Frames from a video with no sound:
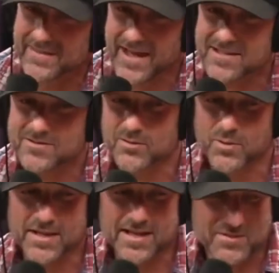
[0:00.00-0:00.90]
that's
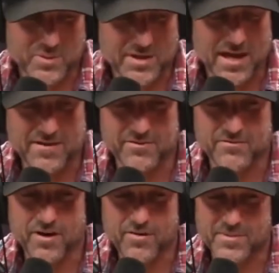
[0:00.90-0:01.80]
what kind of
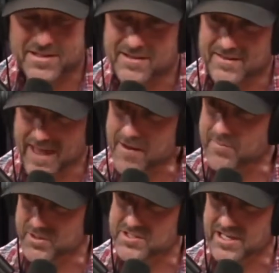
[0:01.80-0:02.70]
involvement that
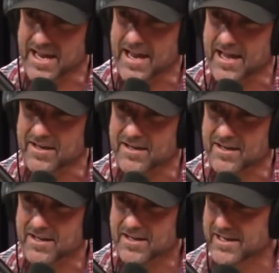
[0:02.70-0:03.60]
person had
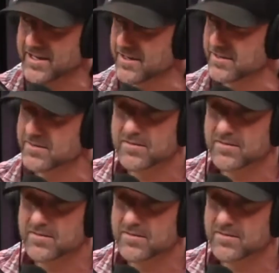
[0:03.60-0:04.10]
in